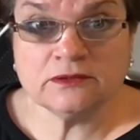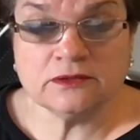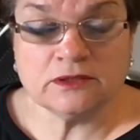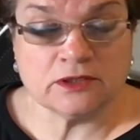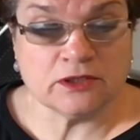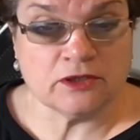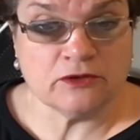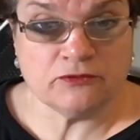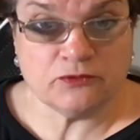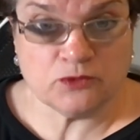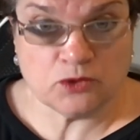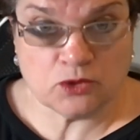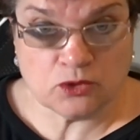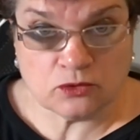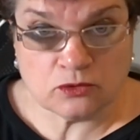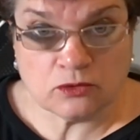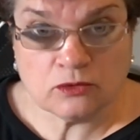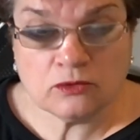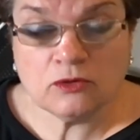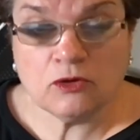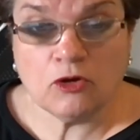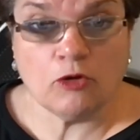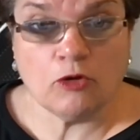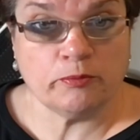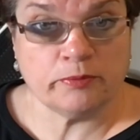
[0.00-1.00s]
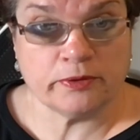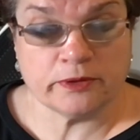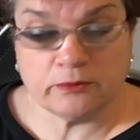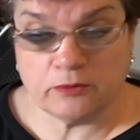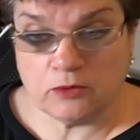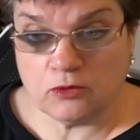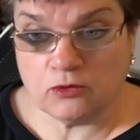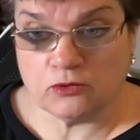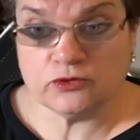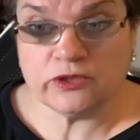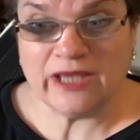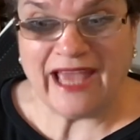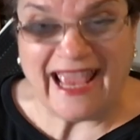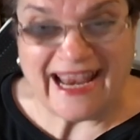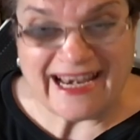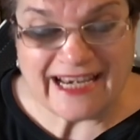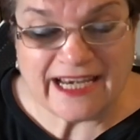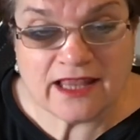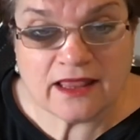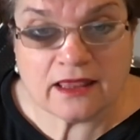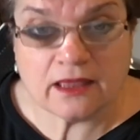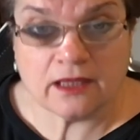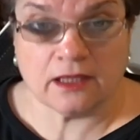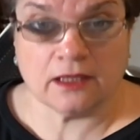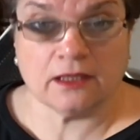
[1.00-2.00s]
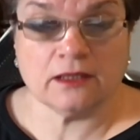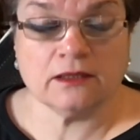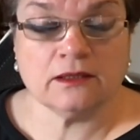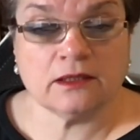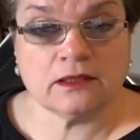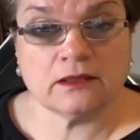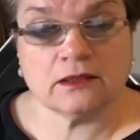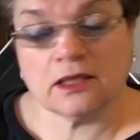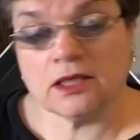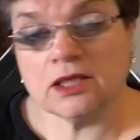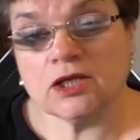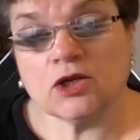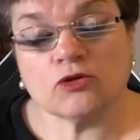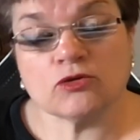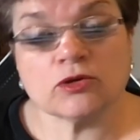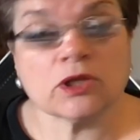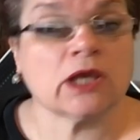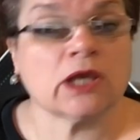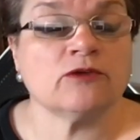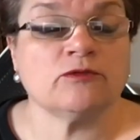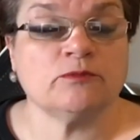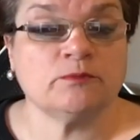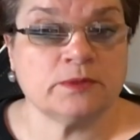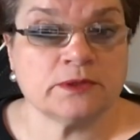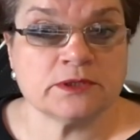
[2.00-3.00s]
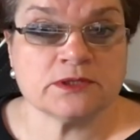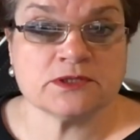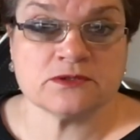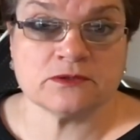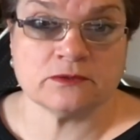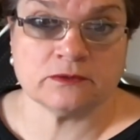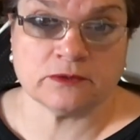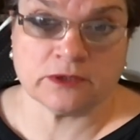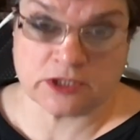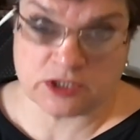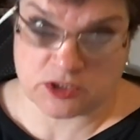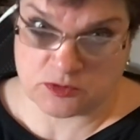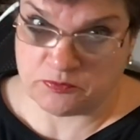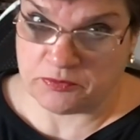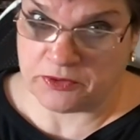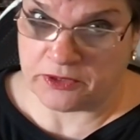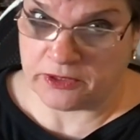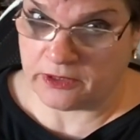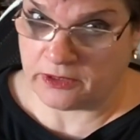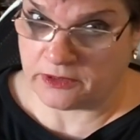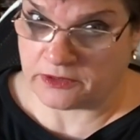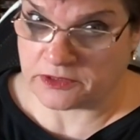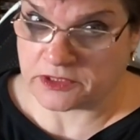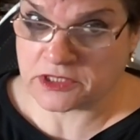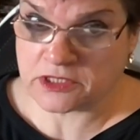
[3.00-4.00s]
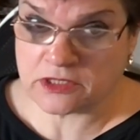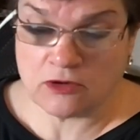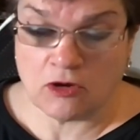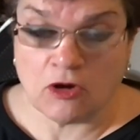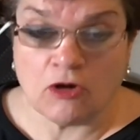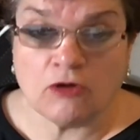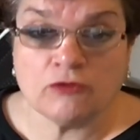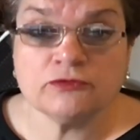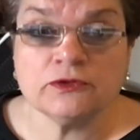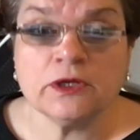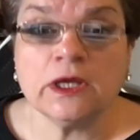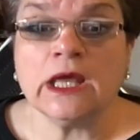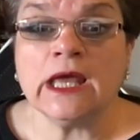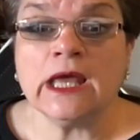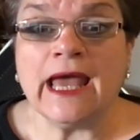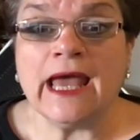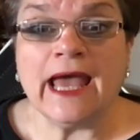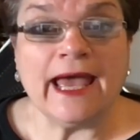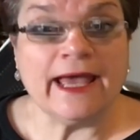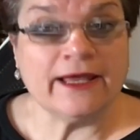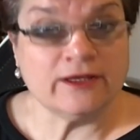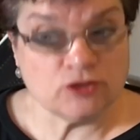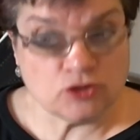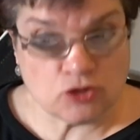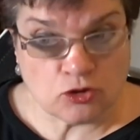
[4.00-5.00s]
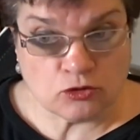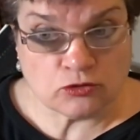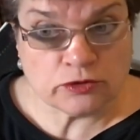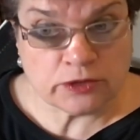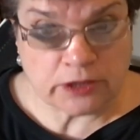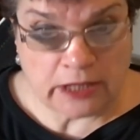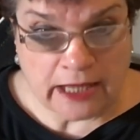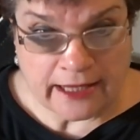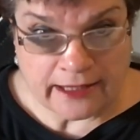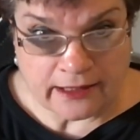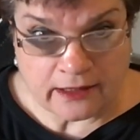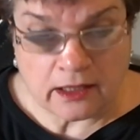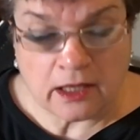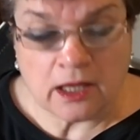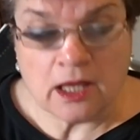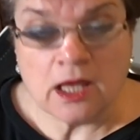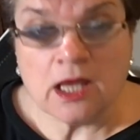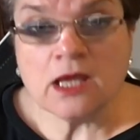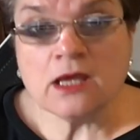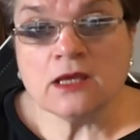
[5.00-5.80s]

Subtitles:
review or promote anything that I don't have personal experience of and don't like.